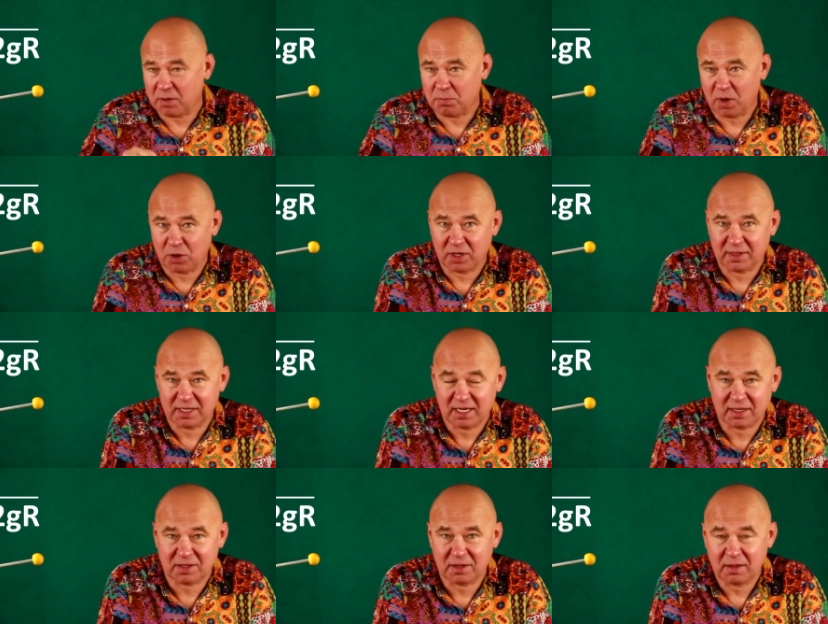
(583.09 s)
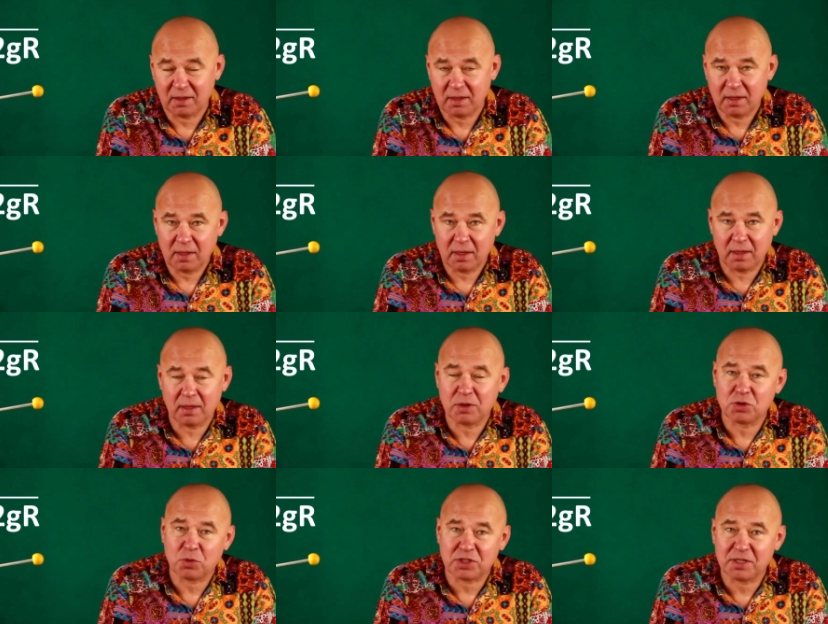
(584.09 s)
ball at the end,
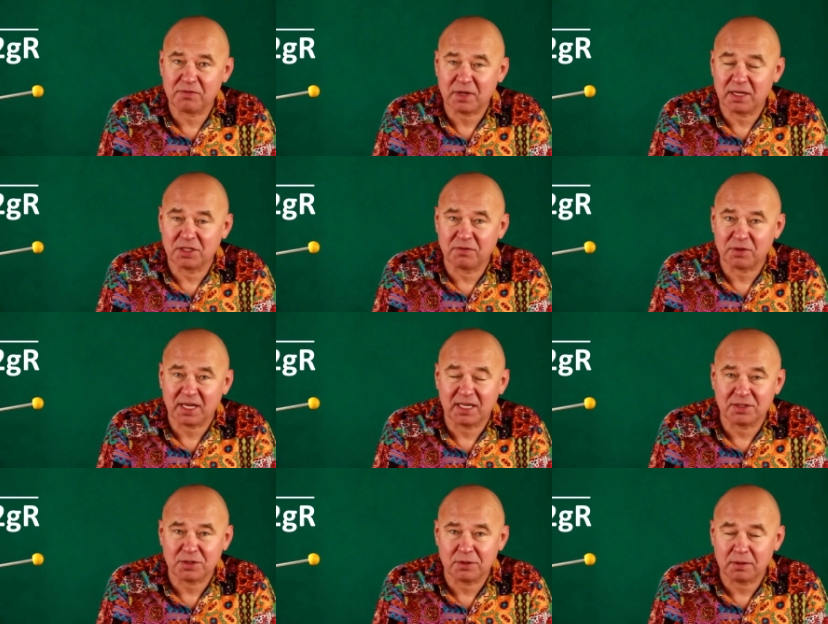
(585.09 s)
so its effective length